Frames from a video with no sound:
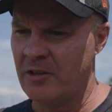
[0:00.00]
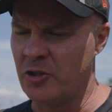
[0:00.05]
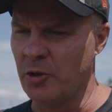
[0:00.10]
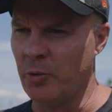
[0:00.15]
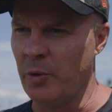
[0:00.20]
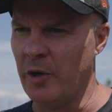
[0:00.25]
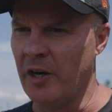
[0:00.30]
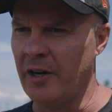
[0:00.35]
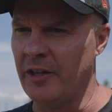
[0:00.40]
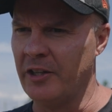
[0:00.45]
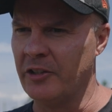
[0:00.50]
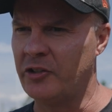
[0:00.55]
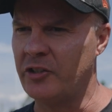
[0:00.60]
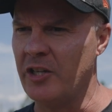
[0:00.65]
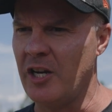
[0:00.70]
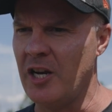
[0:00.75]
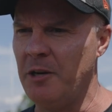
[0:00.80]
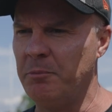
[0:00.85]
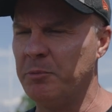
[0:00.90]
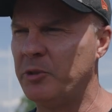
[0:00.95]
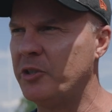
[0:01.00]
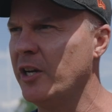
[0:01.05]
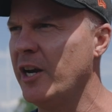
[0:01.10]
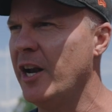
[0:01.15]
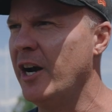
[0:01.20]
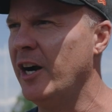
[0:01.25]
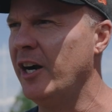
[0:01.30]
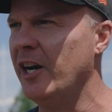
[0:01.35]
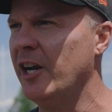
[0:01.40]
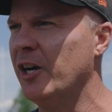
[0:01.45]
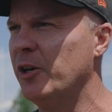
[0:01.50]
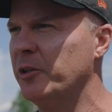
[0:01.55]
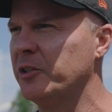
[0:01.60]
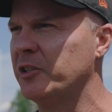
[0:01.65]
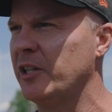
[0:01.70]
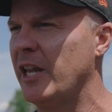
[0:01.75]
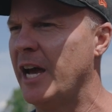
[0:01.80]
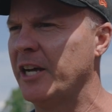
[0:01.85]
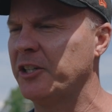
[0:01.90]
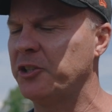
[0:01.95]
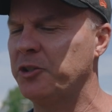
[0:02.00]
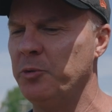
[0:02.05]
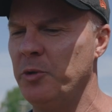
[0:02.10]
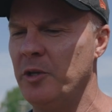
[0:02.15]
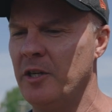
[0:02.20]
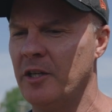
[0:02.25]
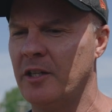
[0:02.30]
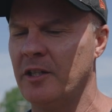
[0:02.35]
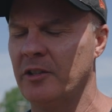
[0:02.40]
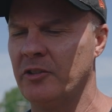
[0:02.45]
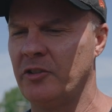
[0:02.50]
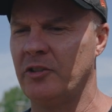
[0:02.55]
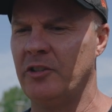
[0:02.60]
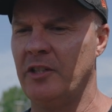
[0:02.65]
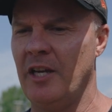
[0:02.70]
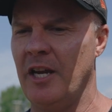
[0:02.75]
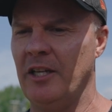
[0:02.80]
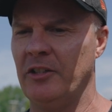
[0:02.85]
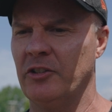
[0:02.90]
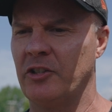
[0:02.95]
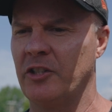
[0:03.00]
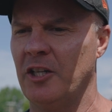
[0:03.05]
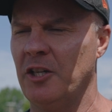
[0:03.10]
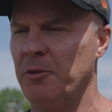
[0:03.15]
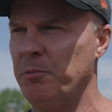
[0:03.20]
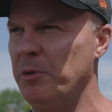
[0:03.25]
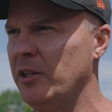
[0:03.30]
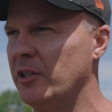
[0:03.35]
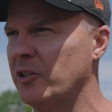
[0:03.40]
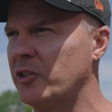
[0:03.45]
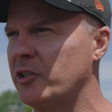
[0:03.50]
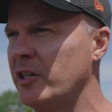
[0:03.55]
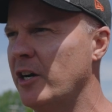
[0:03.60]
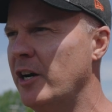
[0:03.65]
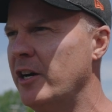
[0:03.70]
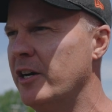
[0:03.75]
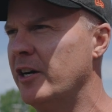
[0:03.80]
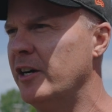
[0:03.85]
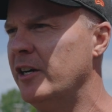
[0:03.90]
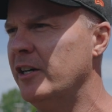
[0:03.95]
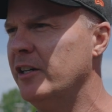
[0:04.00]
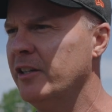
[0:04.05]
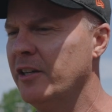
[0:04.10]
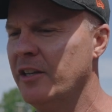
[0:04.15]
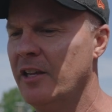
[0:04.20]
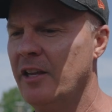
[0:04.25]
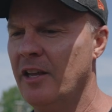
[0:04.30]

So we are the same scenario as last week, as Dane's going to be the starter.